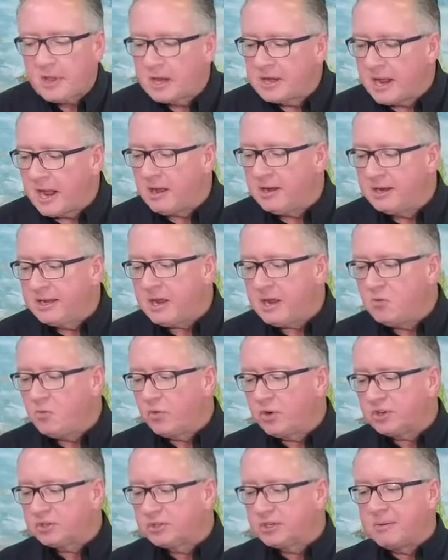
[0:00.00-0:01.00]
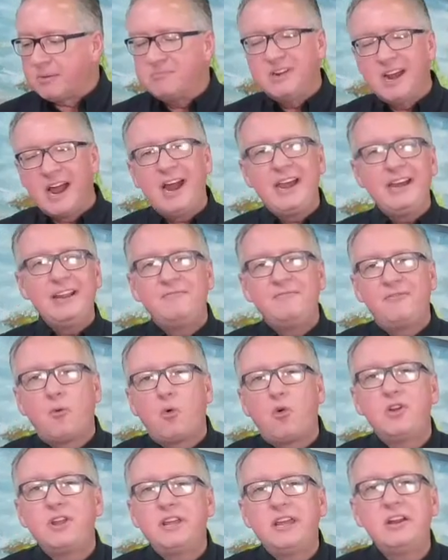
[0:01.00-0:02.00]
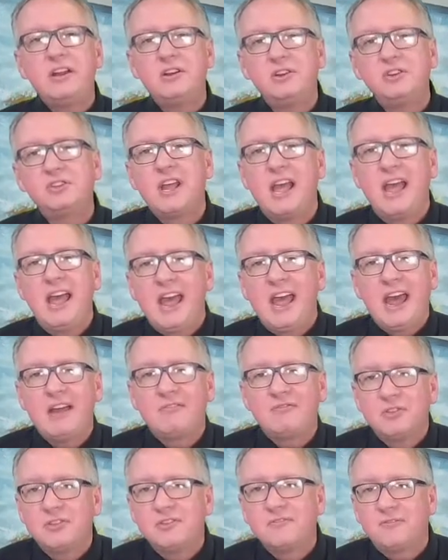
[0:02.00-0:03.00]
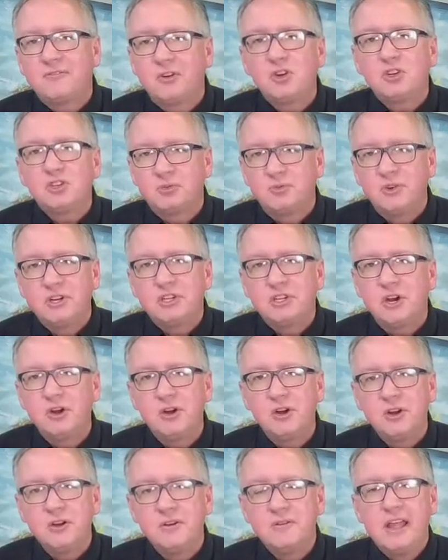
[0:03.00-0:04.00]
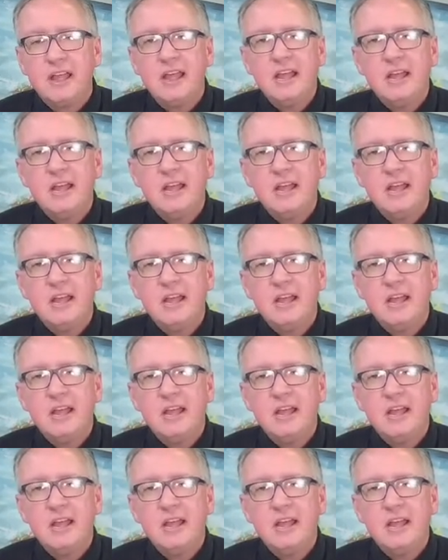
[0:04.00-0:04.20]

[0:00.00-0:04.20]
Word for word: Now, again, we're some 94 years after the first return